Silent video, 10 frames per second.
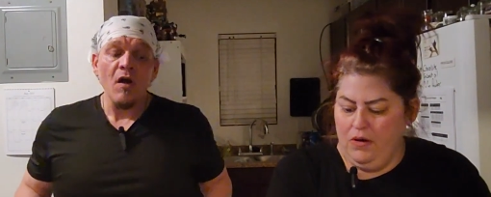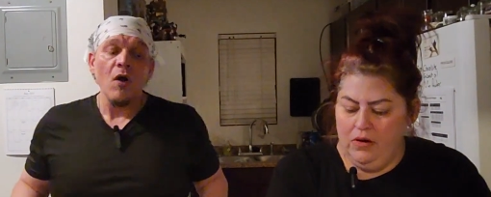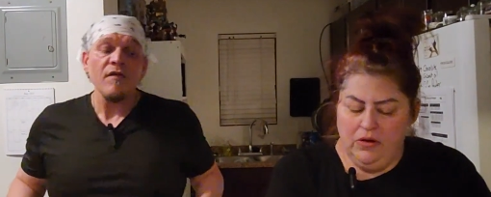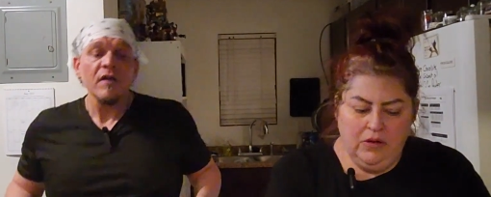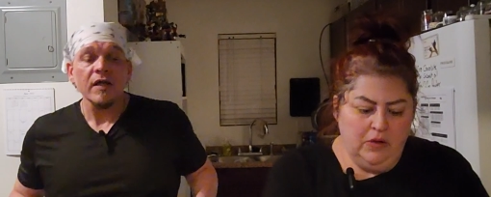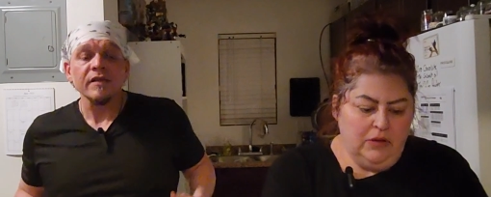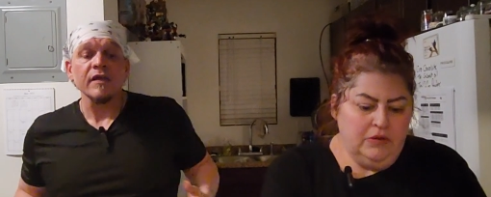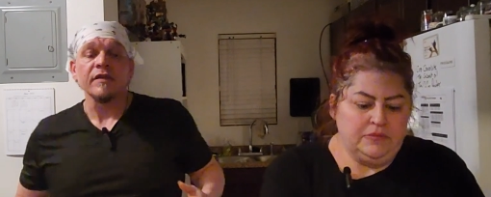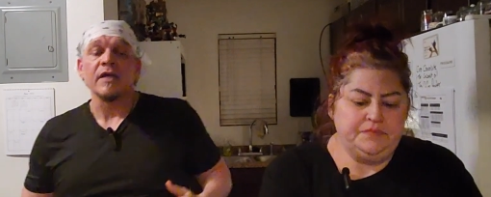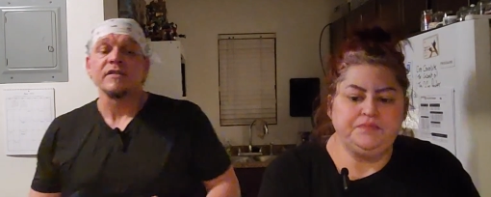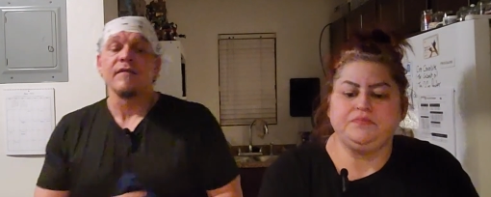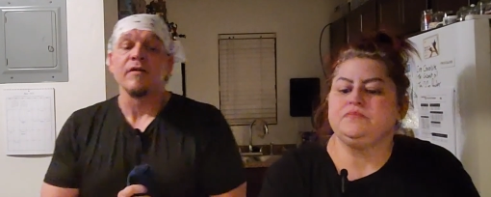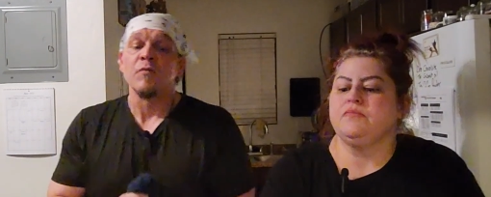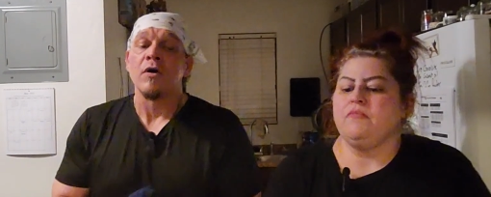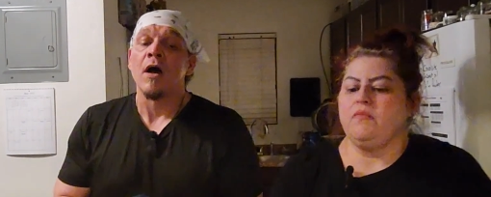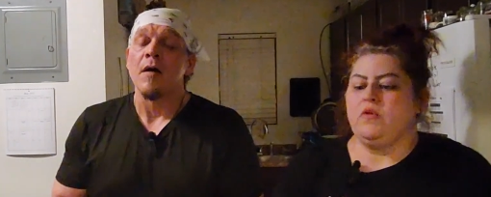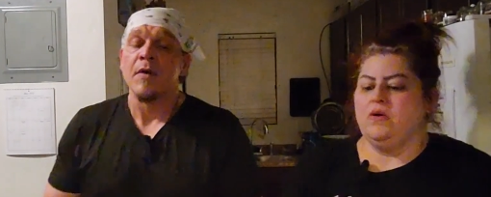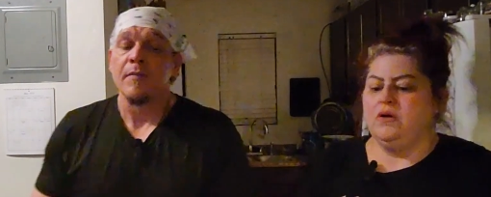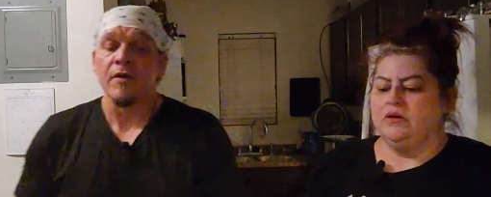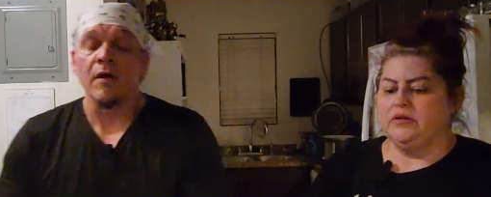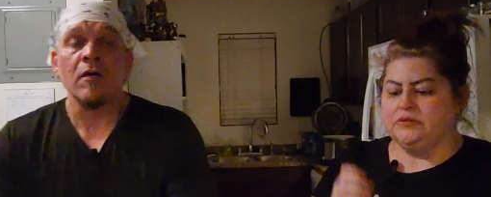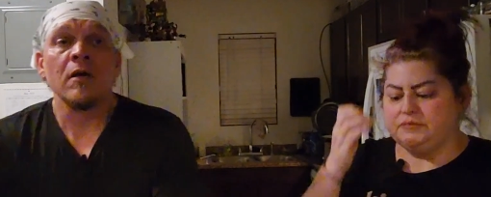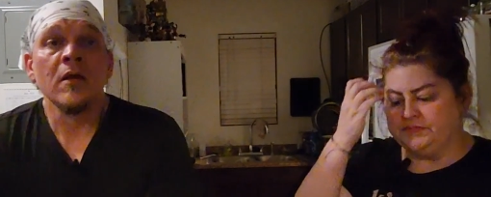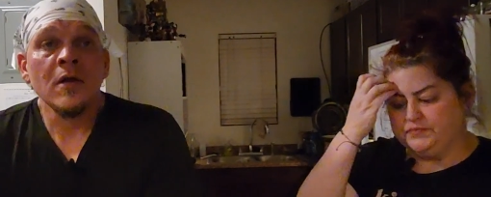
Speaker 1: Oh, I feel like that, that's even more hot pepper though.